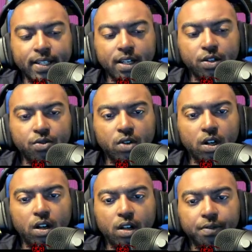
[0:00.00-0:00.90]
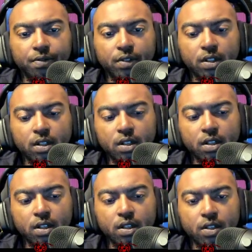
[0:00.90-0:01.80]
out Shrug Off.
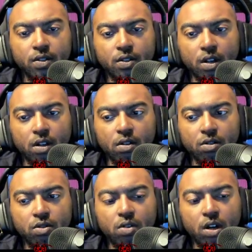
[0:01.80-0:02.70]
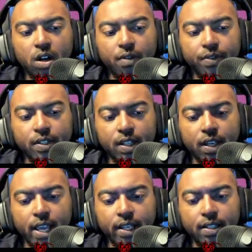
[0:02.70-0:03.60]
So Shrug Off is the
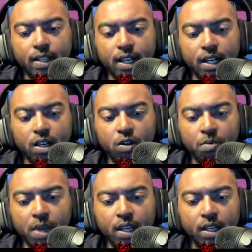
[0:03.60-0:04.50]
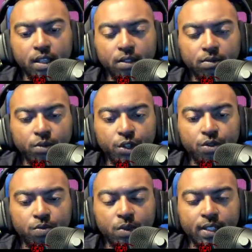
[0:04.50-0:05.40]
next kind of Omega,
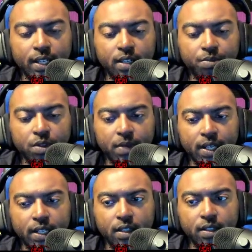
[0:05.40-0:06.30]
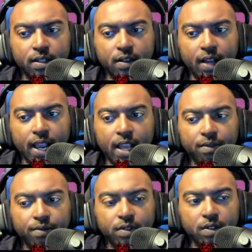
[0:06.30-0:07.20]
which once I complete my dailies I'll
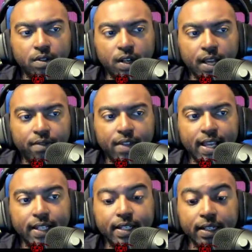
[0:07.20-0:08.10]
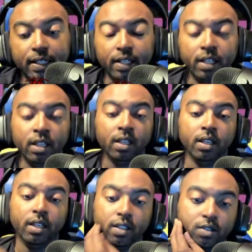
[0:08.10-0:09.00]
have. So I'll have that done.
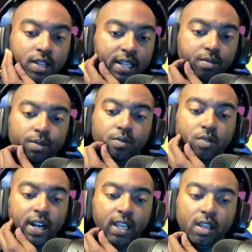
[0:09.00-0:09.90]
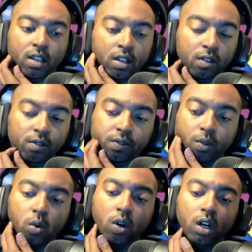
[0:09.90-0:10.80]
And those guys will be ready
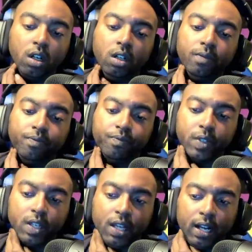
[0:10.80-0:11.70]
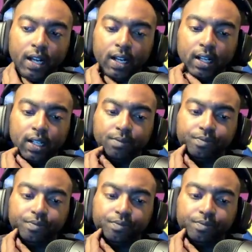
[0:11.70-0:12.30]
for Grand